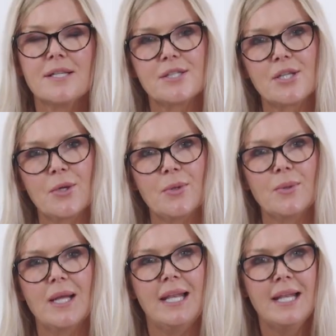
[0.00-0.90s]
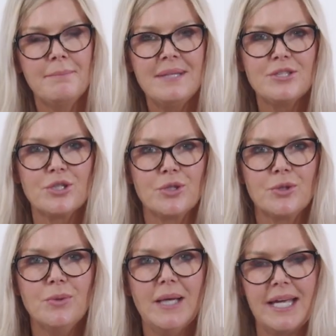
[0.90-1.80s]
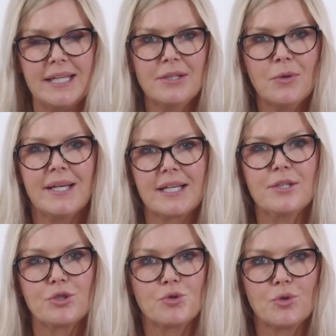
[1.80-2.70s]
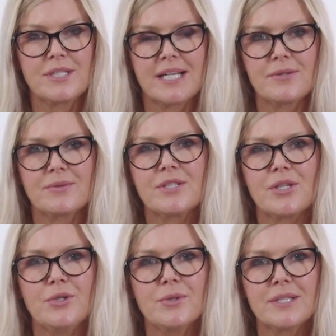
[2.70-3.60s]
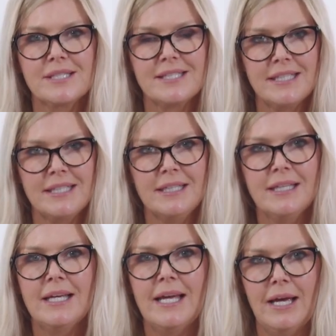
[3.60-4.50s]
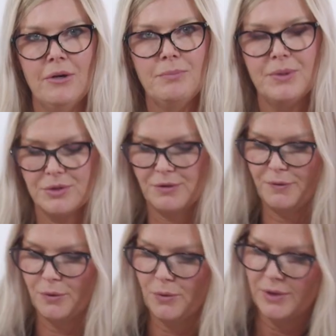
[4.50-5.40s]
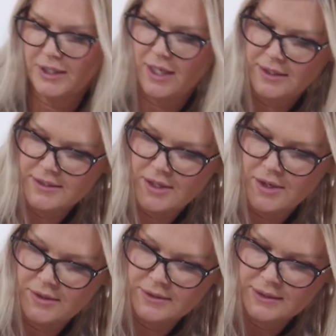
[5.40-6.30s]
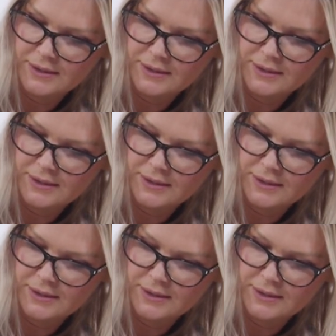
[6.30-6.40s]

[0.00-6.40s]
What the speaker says: So let me do a quick draw down so you can see how beautiful the colours are.